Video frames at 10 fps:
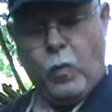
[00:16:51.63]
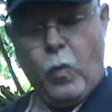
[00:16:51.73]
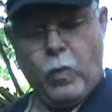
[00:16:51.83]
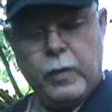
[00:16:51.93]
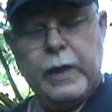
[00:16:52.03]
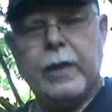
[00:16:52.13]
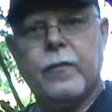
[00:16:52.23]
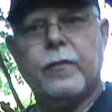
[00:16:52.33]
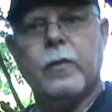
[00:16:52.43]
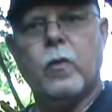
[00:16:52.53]
or
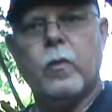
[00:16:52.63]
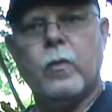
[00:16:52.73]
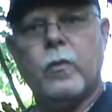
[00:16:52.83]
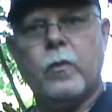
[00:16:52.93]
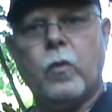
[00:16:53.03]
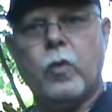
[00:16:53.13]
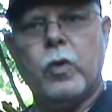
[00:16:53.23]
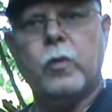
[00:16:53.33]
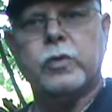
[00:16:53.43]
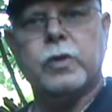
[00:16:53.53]
if the
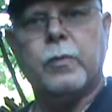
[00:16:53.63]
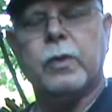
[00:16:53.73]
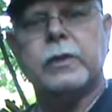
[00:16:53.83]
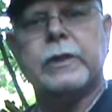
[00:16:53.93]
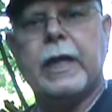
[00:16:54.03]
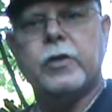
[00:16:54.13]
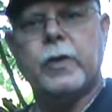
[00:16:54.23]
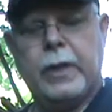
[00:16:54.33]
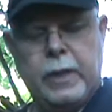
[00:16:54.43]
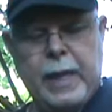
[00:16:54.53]
wood was completely
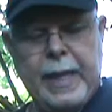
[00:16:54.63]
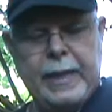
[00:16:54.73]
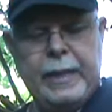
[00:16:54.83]
saturated and I had